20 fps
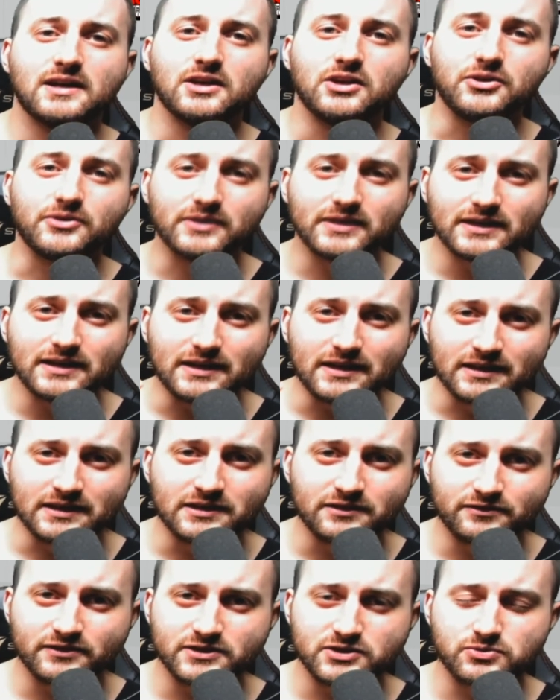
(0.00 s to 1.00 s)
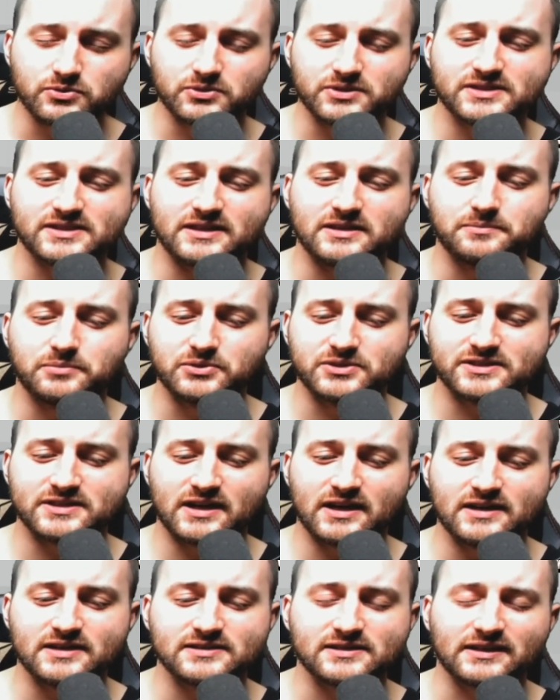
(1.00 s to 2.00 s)
You can get individual sample
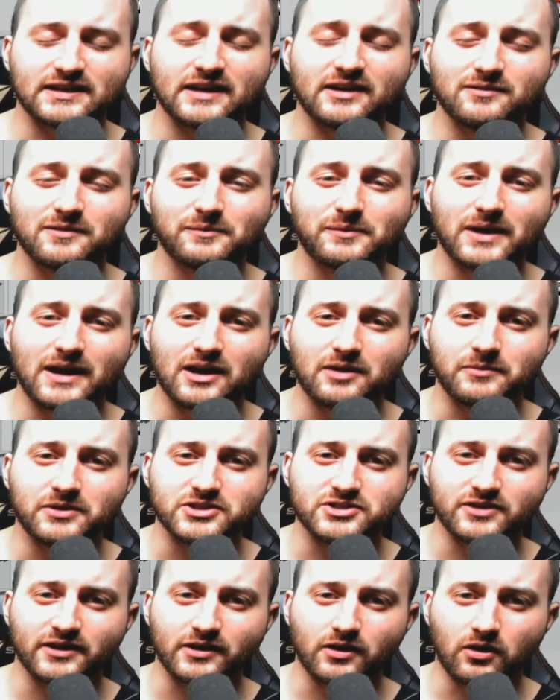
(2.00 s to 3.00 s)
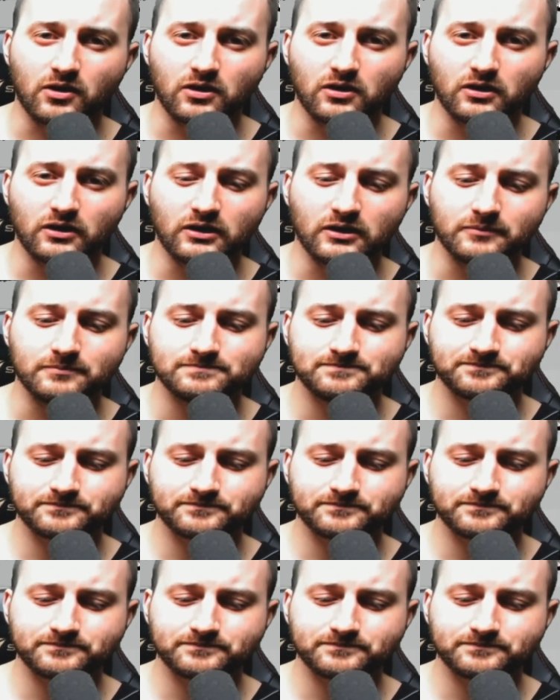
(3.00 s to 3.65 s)
size. I can't remember how much they are,